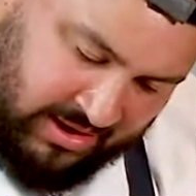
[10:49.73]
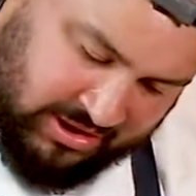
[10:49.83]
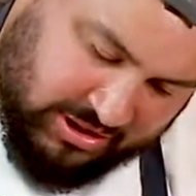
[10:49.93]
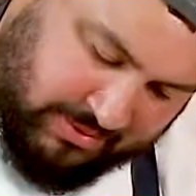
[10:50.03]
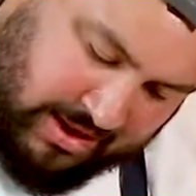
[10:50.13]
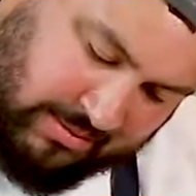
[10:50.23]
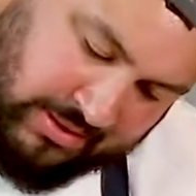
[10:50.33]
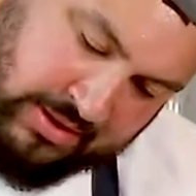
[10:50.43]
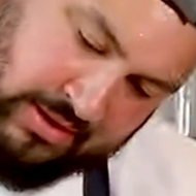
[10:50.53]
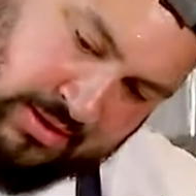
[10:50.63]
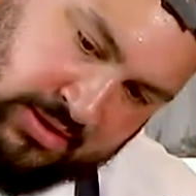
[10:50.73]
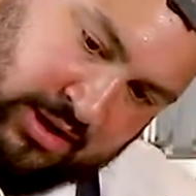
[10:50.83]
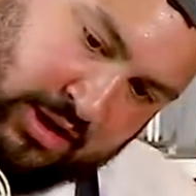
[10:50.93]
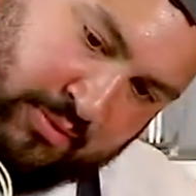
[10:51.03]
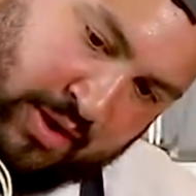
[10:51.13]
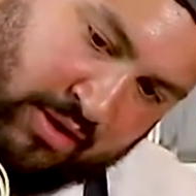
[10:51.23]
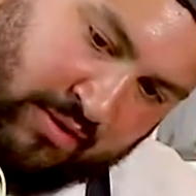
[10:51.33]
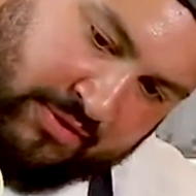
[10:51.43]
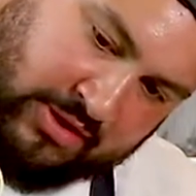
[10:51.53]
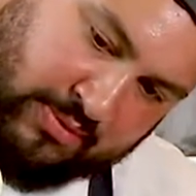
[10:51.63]
Should be able to come right
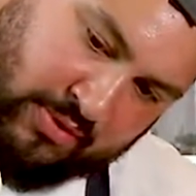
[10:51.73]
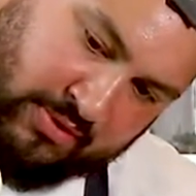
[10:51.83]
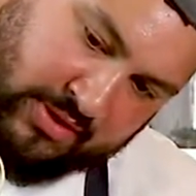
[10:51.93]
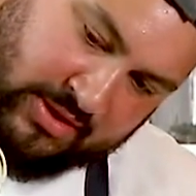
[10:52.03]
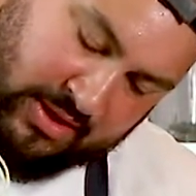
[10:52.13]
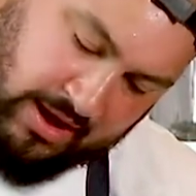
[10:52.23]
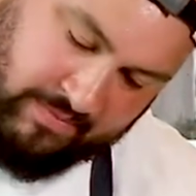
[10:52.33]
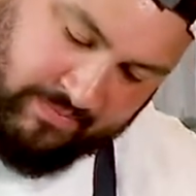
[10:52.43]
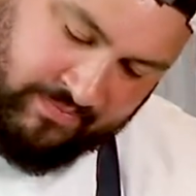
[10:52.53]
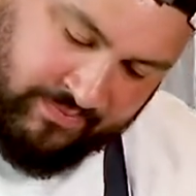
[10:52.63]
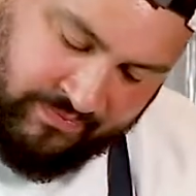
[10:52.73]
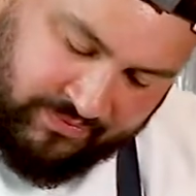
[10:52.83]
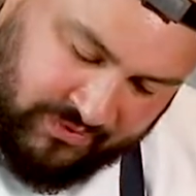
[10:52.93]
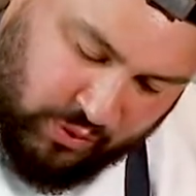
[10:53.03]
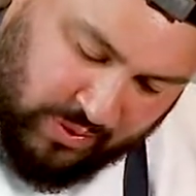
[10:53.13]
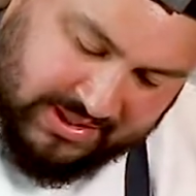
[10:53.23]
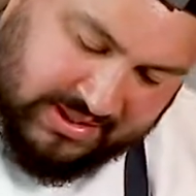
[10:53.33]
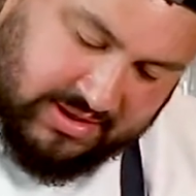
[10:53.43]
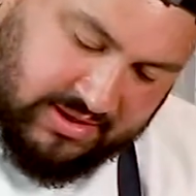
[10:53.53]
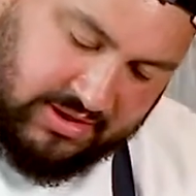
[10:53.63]
off the spoon. See that? The
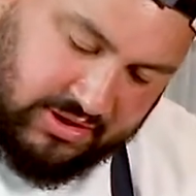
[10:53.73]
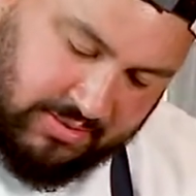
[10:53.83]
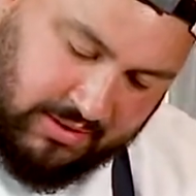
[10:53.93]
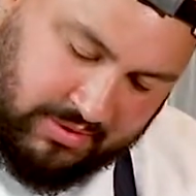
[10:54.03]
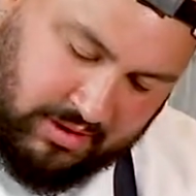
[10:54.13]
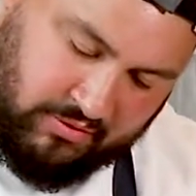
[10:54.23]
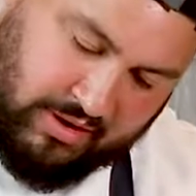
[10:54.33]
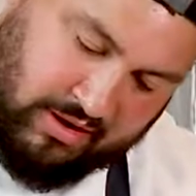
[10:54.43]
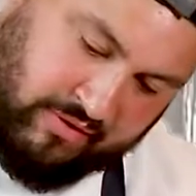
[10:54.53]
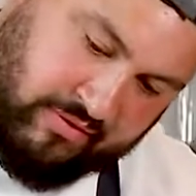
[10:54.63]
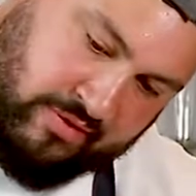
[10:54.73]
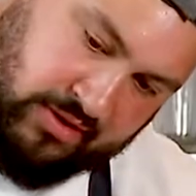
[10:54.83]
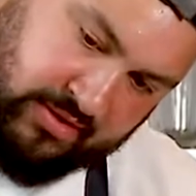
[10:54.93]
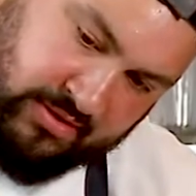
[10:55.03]
whisk should be able to come right off of it.